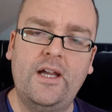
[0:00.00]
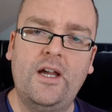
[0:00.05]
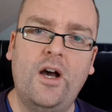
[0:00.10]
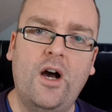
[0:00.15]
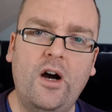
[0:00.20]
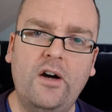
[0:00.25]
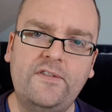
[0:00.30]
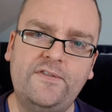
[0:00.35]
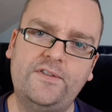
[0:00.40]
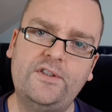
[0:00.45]

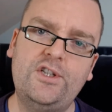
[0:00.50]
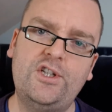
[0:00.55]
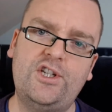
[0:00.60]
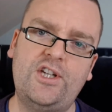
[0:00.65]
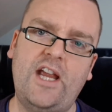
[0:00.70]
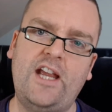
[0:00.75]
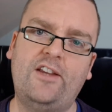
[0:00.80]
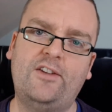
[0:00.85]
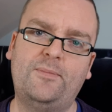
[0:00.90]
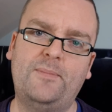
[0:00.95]
Often
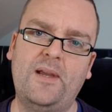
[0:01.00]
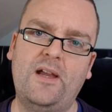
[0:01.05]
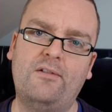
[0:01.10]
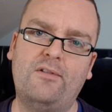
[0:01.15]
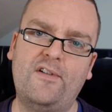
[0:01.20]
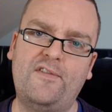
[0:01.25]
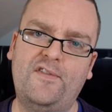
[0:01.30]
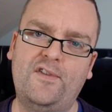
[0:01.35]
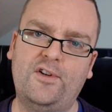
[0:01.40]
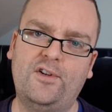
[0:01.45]
Shakespeare
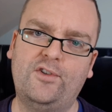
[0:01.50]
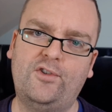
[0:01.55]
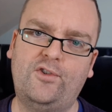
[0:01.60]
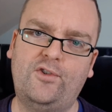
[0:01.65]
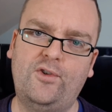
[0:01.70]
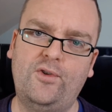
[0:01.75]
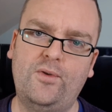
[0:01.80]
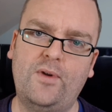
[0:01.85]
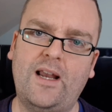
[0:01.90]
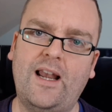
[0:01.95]
refers
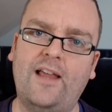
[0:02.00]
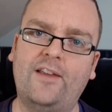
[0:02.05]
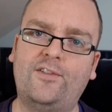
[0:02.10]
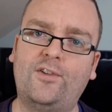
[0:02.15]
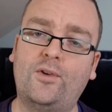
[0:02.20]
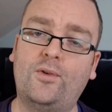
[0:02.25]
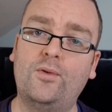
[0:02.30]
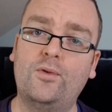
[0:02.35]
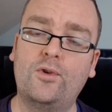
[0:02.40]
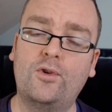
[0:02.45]
to
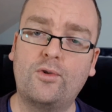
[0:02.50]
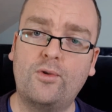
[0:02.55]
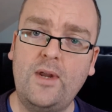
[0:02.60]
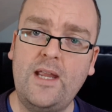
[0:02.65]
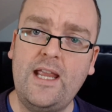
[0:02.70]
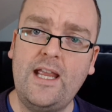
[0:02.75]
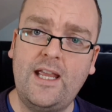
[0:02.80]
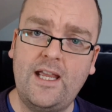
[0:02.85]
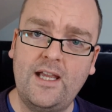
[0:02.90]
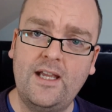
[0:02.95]
classical
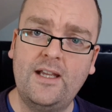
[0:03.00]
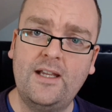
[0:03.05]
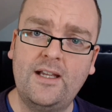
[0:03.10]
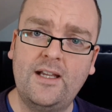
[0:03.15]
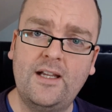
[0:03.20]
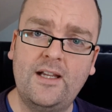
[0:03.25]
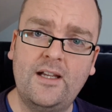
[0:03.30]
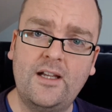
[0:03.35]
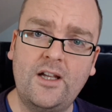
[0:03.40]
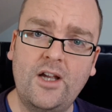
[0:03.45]
Greek
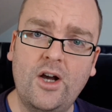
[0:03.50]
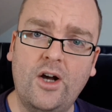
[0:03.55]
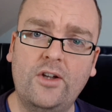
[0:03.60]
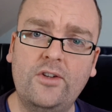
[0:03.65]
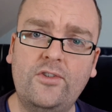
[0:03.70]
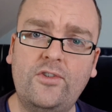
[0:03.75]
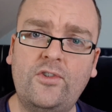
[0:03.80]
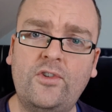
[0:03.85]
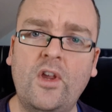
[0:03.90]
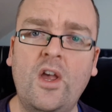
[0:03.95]

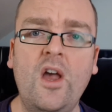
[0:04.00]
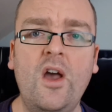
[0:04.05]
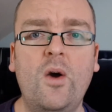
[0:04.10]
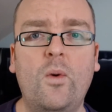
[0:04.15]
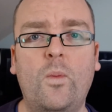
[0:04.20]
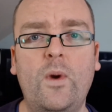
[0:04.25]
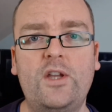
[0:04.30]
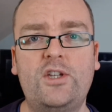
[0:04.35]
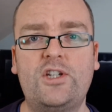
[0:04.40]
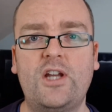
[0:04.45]
gods,
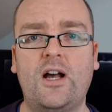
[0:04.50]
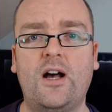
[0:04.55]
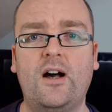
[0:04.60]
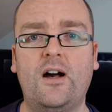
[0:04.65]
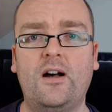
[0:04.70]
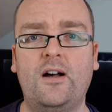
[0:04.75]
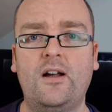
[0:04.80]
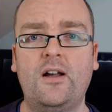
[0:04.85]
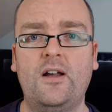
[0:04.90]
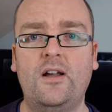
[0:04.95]
which
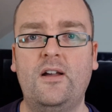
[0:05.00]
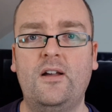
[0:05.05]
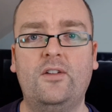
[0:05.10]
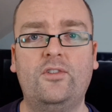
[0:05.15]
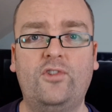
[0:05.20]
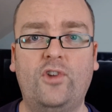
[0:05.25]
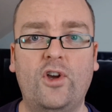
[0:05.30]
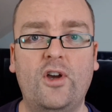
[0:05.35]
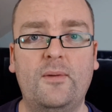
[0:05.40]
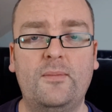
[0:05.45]
are
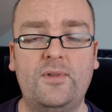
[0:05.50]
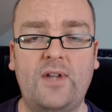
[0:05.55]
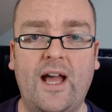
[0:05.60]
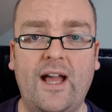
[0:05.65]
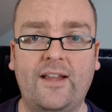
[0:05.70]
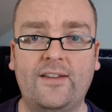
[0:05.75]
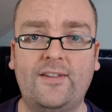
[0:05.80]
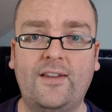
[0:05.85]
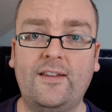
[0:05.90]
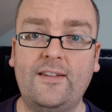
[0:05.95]
termed
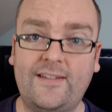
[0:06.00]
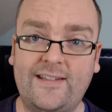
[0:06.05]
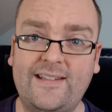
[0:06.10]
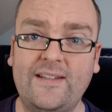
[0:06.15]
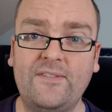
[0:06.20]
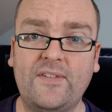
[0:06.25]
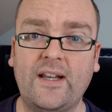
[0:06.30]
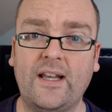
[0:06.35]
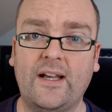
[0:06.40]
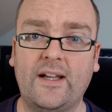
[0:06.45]
as
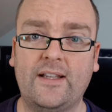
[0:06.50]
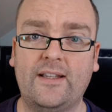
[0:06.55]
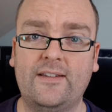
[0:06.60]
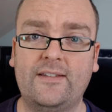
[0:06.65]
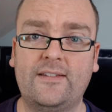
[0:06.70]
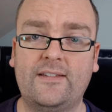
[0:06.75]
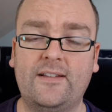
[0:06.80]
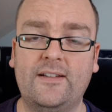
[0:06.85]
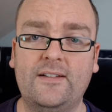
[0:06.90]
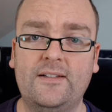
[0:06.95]

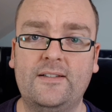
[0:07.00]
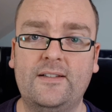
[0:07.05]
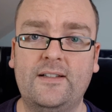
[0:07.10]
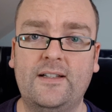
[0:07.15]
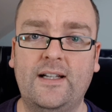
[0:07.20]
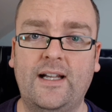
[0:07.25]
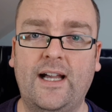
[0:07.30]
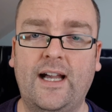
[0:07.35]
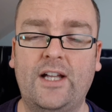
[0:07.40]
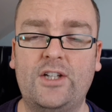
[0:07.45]
civilized
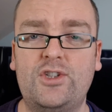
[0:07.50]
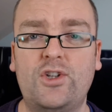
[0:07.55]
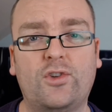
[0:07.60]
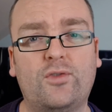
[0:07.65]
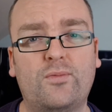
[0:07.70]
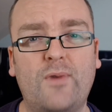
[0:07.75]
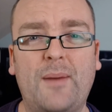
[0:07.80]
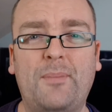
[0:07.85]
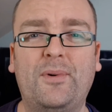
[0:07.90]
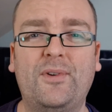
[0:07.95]
and
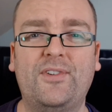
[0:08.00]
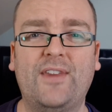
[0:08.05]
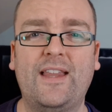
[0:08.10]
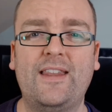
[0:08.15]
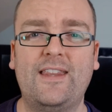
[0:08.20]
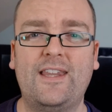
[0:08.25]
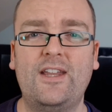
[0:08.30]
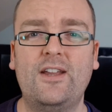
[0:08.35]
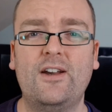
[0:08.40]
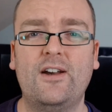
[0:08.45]
just
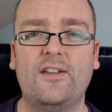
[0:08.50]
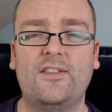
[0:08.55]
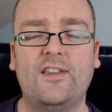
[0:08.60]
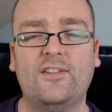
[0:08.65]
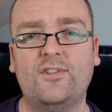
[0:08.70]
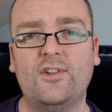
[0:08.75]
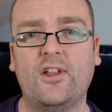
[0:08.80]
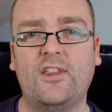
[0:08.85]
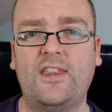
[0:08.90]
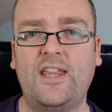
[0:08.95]
represent the earth. There's
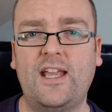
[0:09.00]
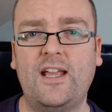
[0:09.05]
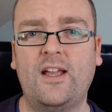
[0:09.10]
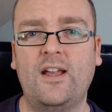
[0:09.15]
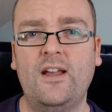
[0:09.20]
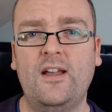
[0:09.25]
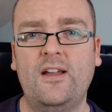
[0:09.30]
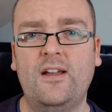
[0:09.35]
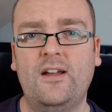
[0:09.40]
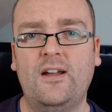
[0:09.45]
nothing
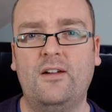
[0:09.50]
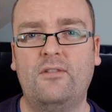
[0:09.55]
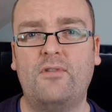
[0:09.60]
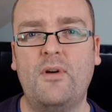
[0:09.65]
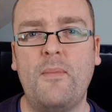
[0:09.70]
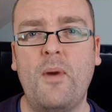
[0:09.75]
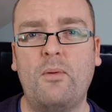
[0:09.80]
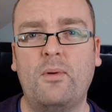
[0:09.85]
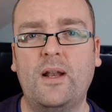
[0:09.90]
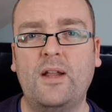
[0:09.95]

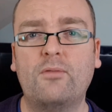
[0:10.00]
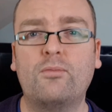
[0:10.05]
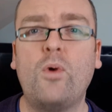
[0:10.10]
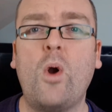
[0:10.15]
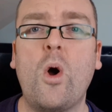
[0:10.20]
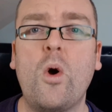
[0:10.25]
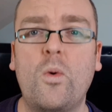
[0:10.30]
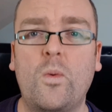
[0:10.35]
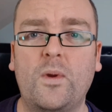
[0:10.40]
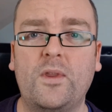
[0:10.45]
remotely
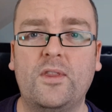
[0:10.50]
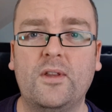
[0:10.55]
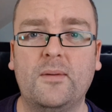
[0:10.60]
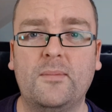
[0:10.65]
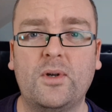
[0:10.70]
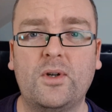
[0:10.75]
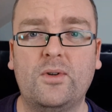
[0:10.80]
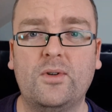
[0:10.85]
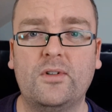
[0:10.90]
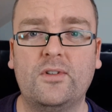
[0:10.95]
wrong with them
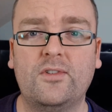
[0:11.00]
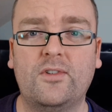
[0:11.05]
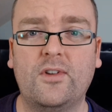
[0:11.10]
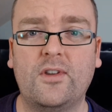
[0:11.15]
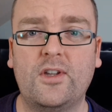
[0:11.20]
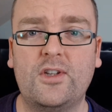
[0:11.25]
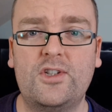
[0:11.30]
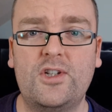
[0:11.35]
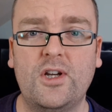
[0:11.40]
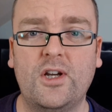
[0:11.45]
according to
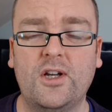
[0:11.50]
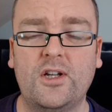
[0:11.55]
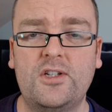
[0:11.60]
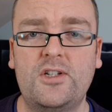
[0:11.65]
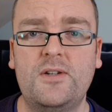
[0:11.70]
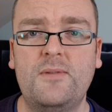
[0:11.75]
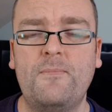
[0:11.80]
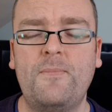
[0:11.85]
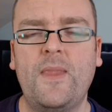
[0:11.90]
the church.